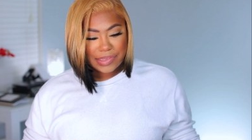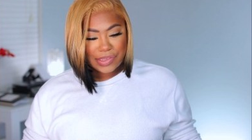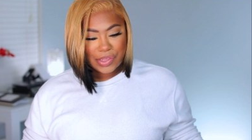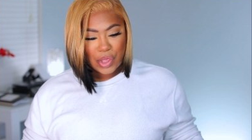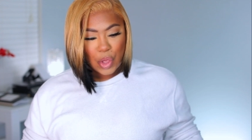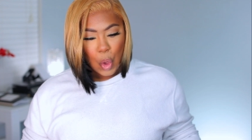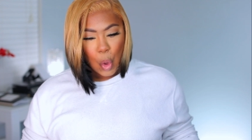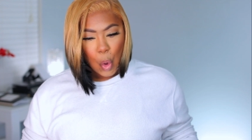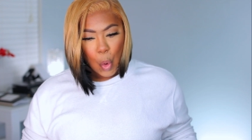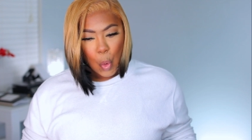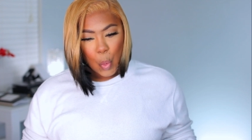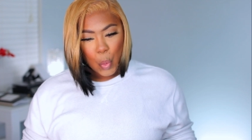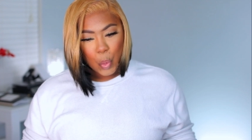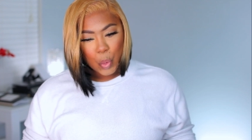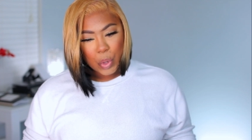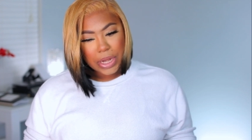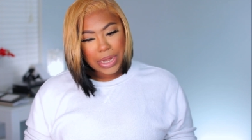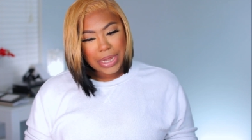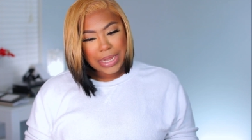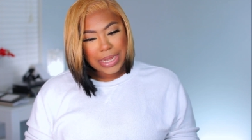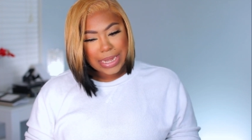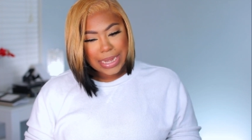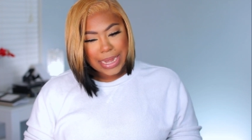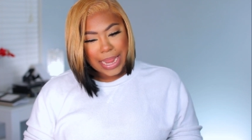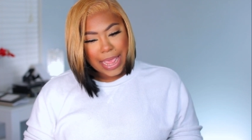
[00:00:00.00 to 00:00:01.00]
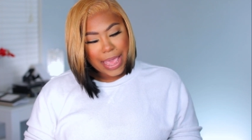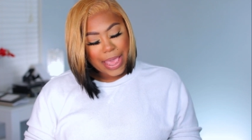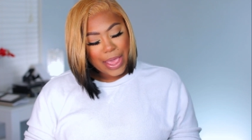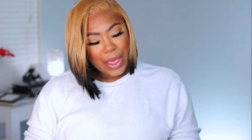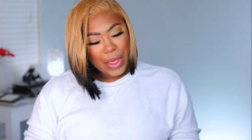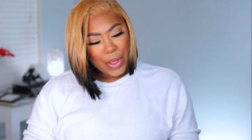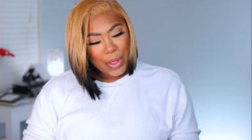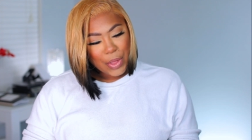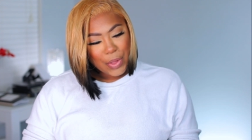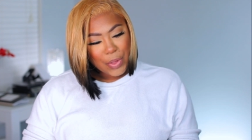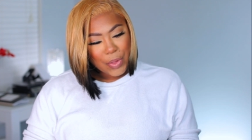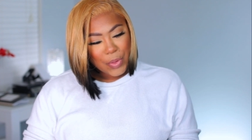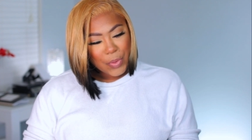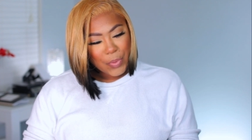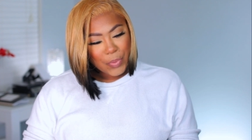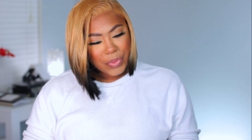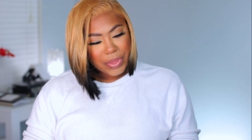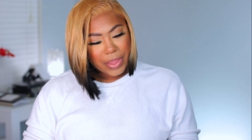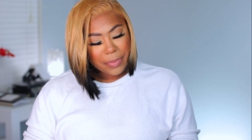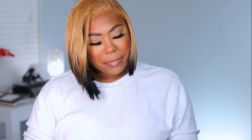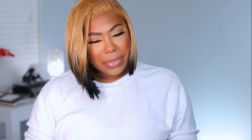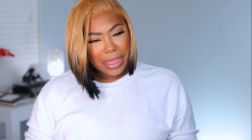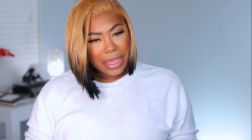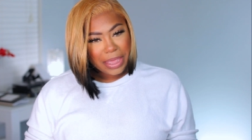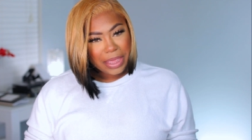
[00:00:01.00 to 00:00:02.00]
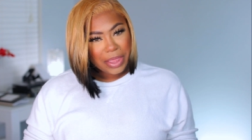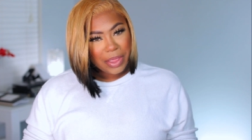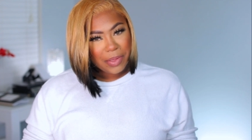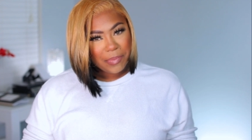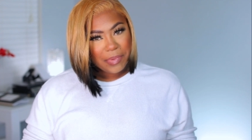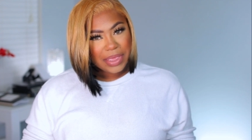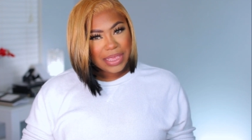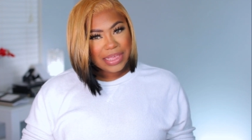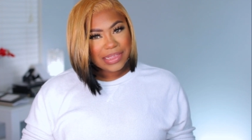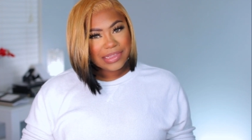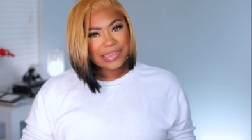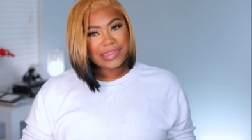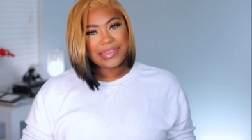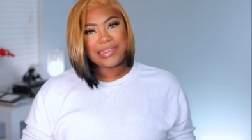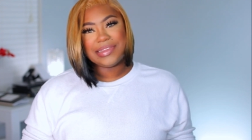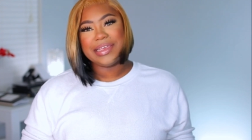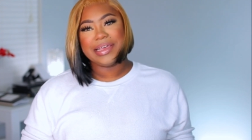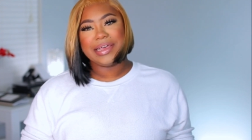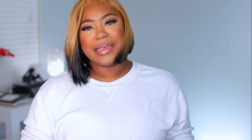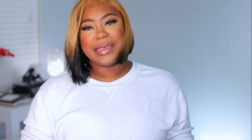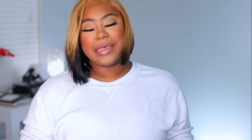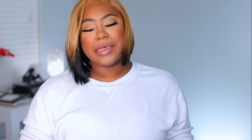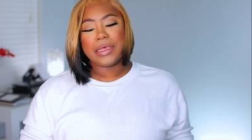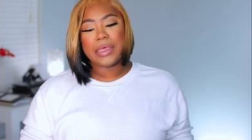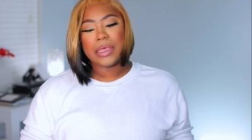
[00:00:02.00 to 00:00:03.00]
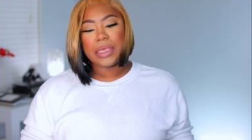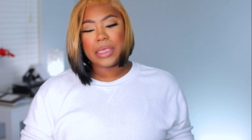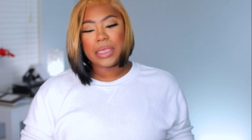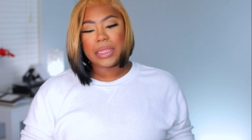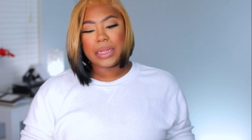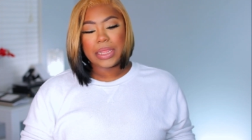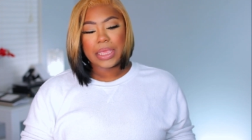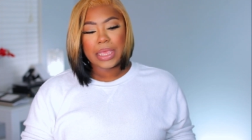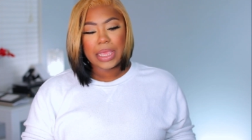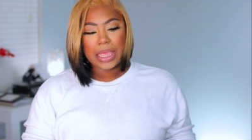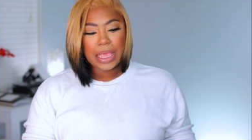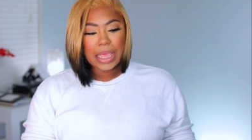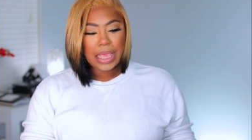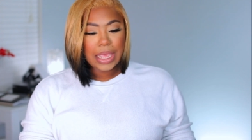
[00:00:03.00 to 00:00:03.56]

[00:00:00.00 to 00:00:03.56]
so now the makeup is done